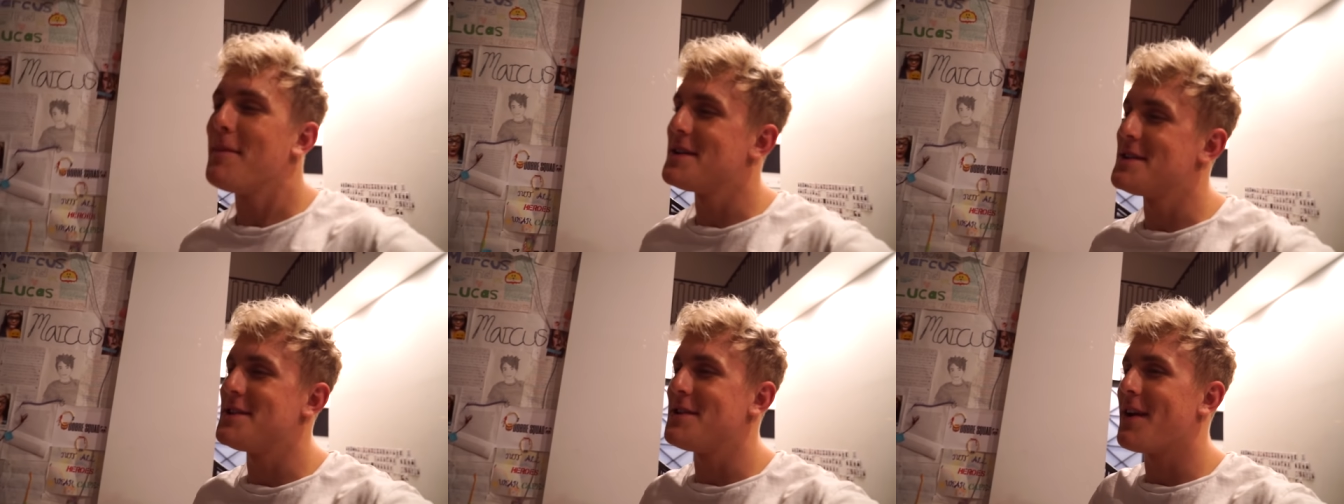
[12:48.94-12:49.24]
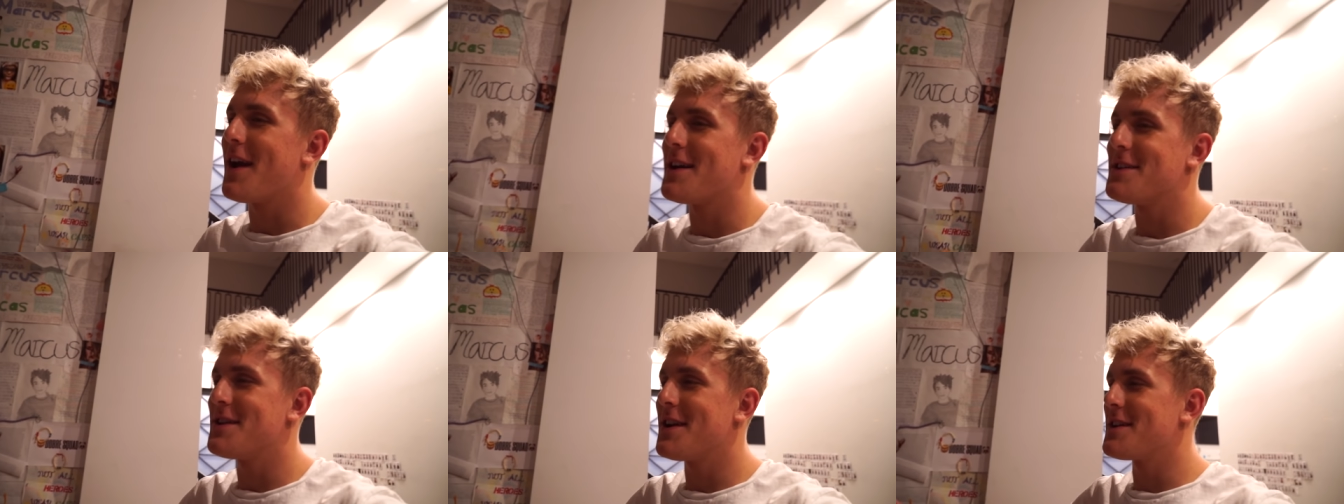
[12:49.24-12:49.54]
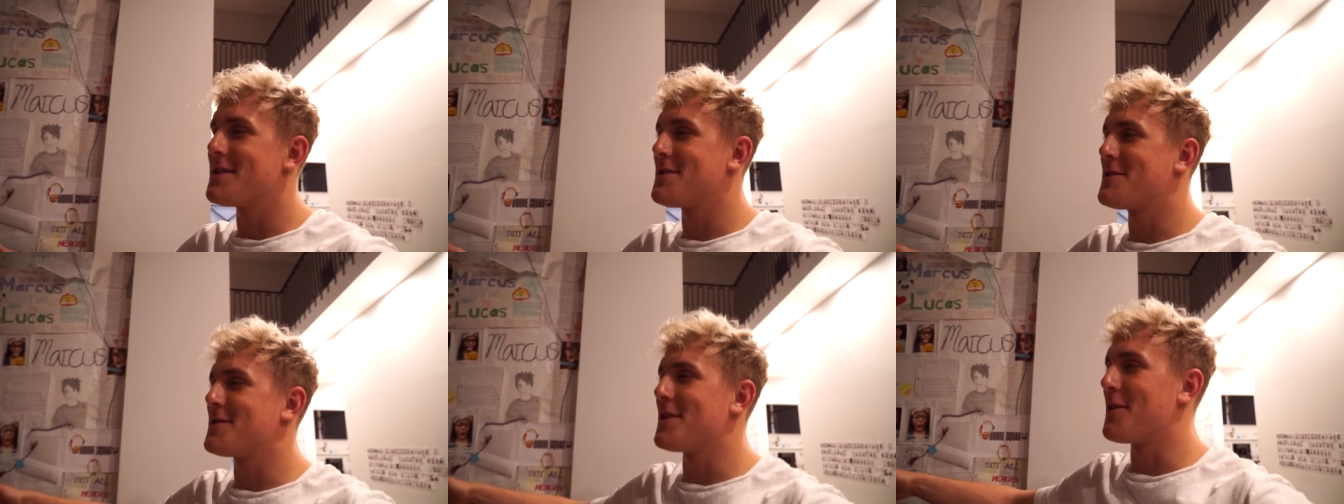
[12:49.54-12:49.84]
missed you guys. You
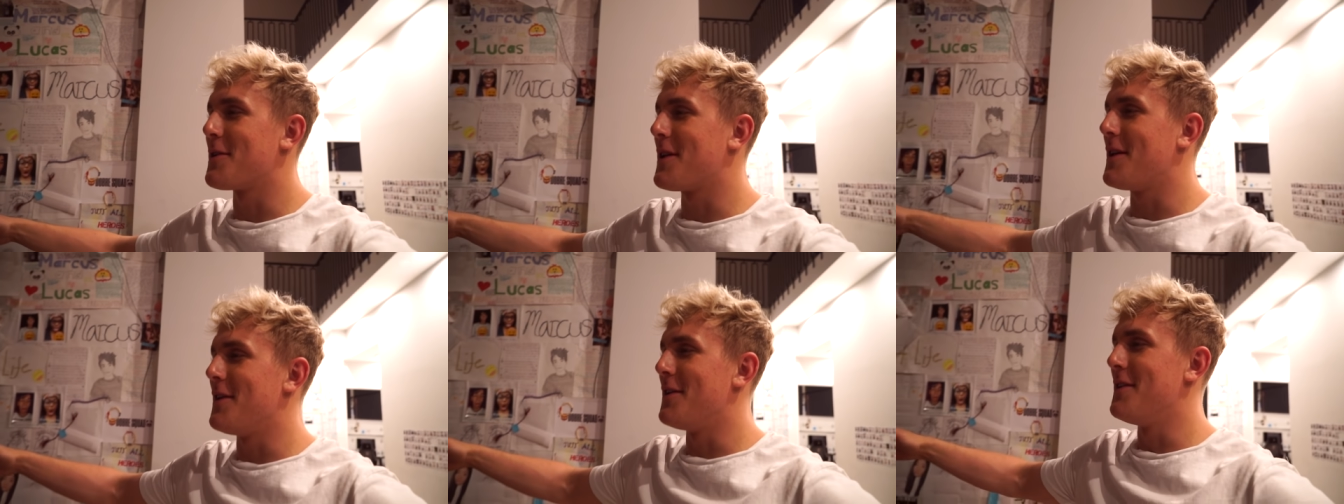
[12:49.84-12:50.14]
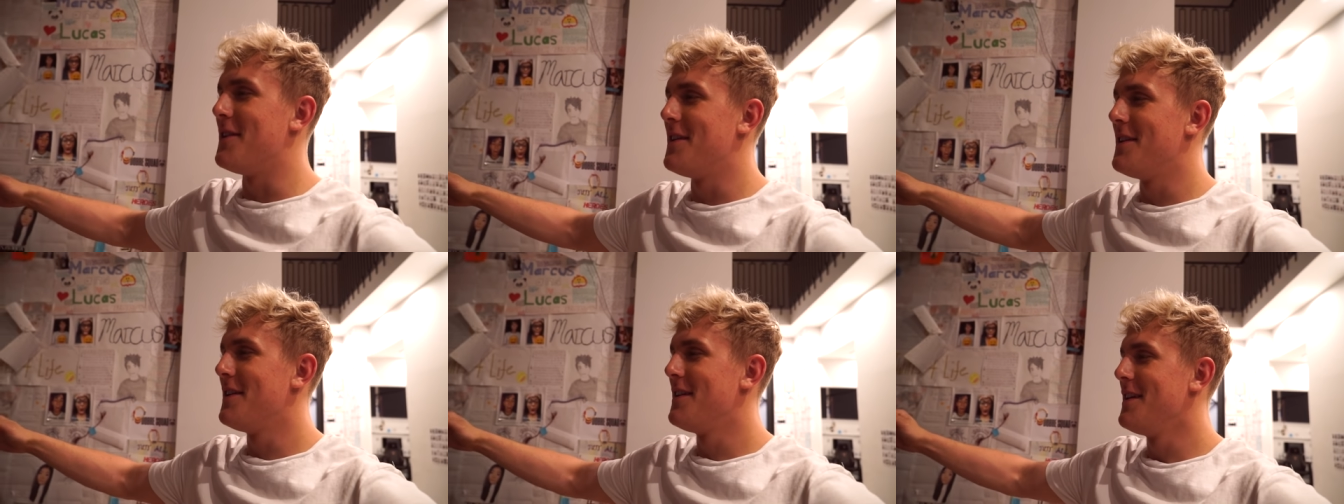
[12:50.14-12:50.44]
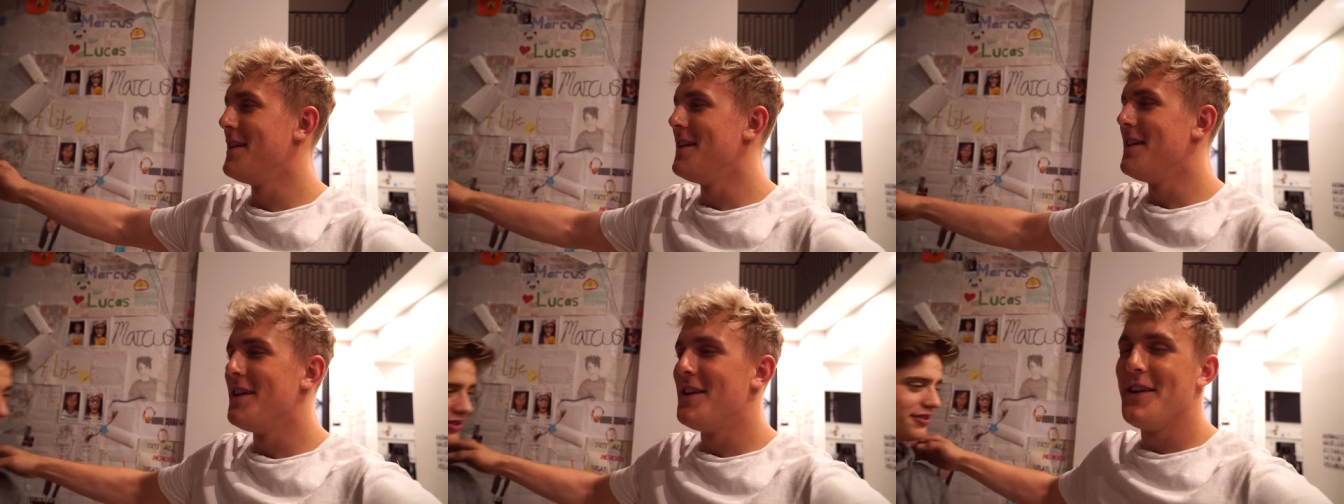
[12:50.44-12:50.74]
guys are so cute.
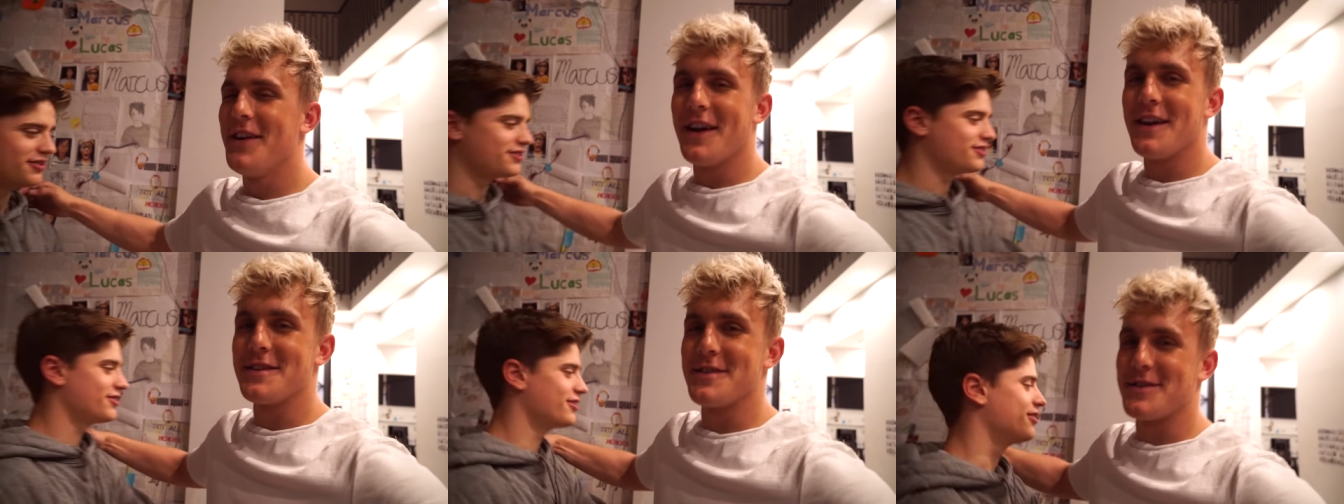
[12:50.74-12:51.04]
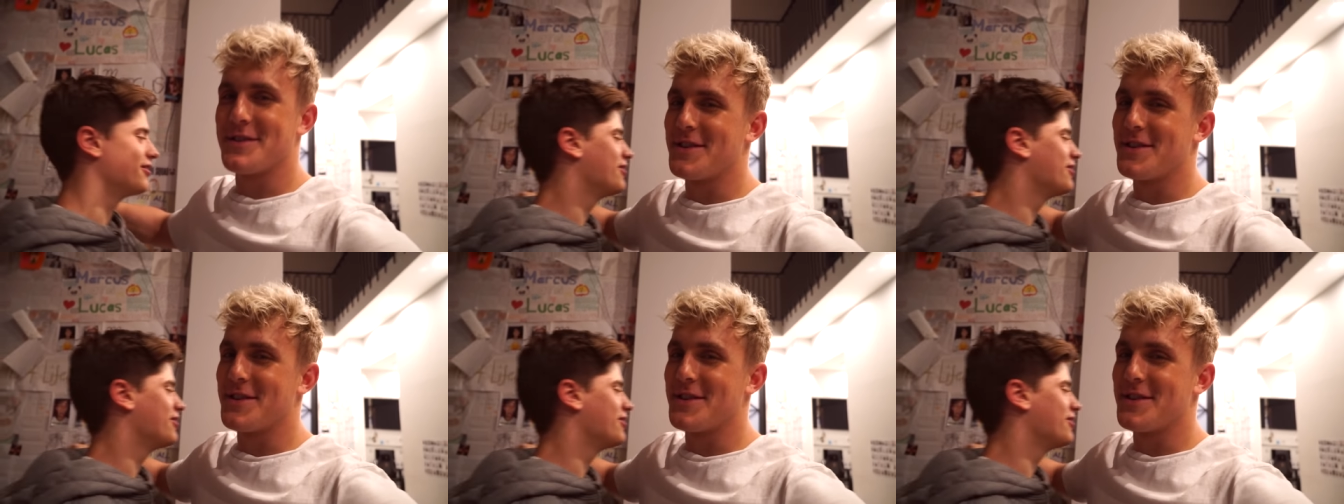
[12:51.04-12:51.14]
I miss you. You guys are